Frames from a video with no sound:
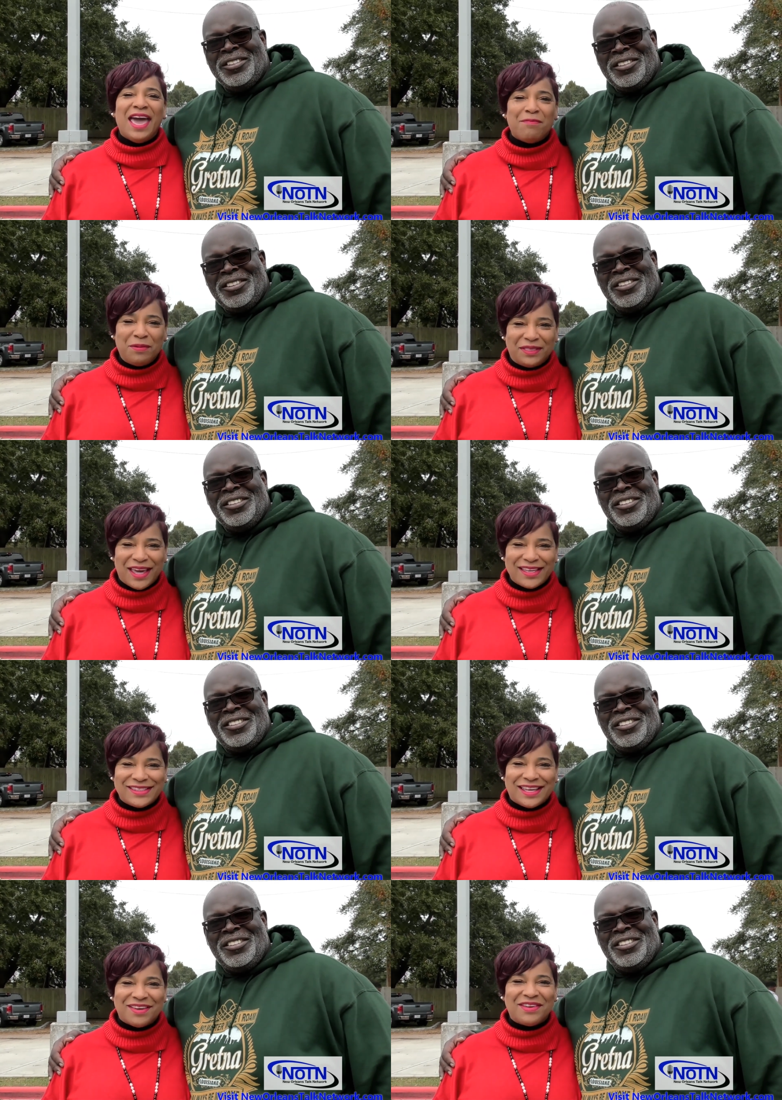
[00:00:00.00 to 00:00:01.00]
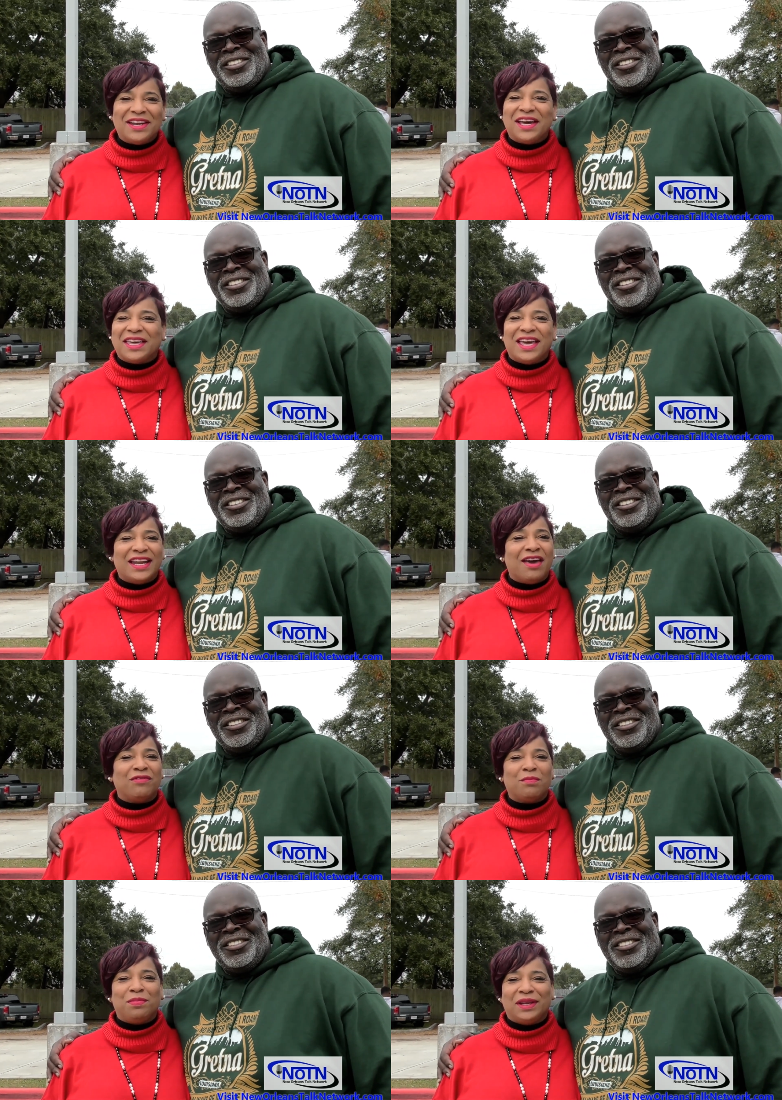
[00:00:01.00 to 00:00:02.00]
Speaker 1: Happy Thanksgiving. Again,
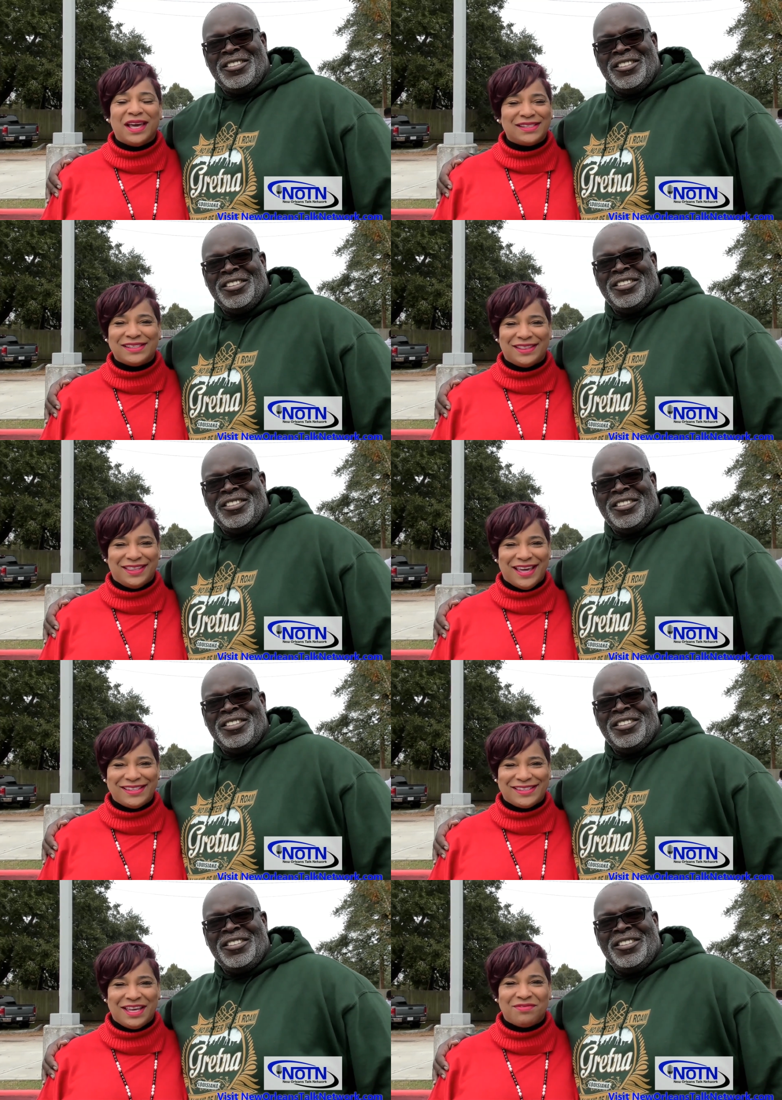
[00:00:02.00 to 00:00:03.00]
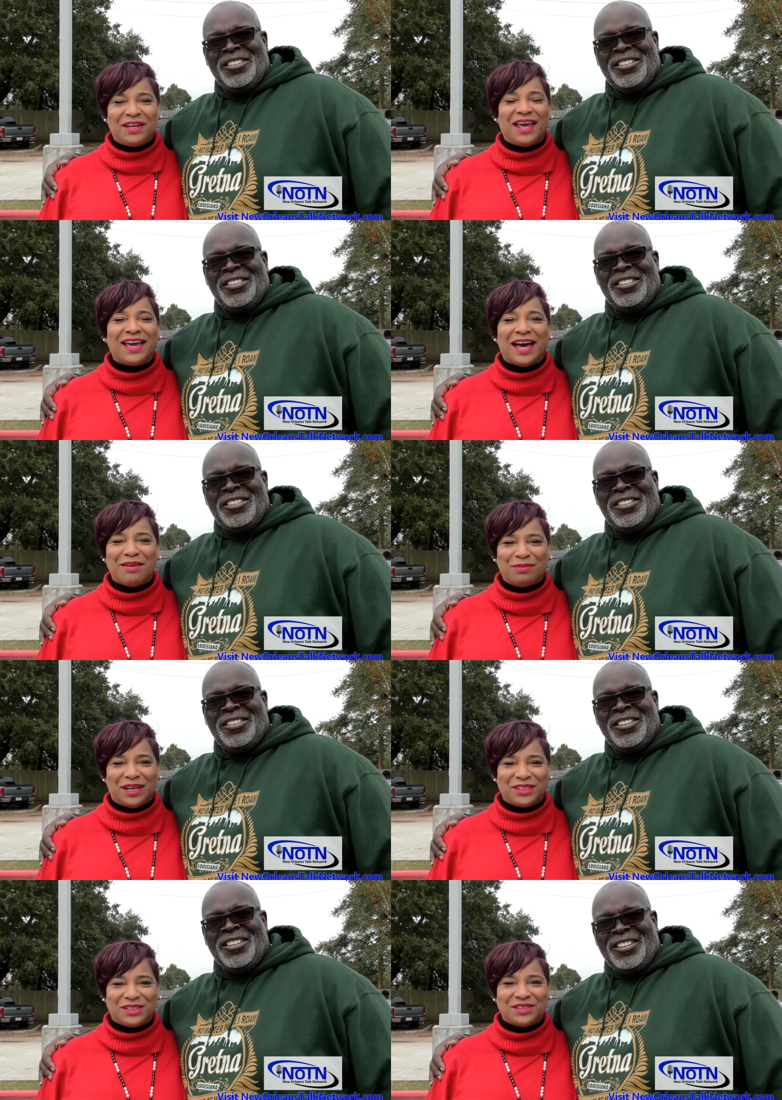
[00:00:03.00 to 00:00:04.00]
have a blessed Thanksgiving and God
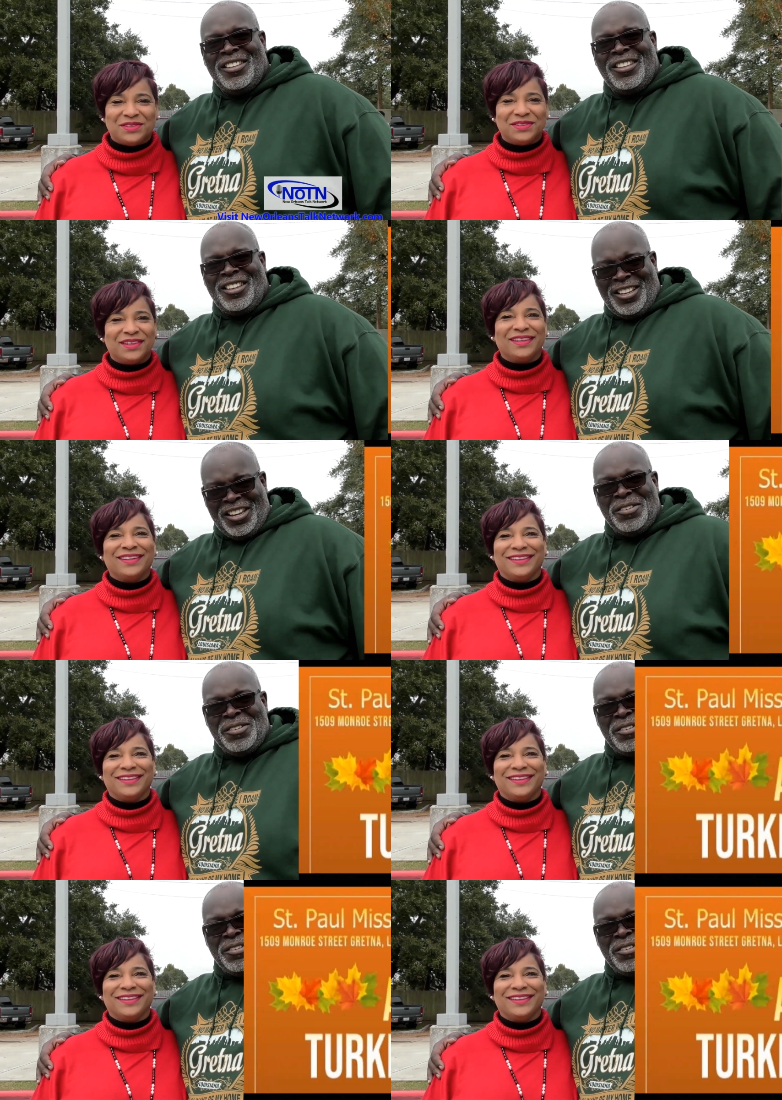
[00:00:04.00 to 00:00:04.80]
bless you.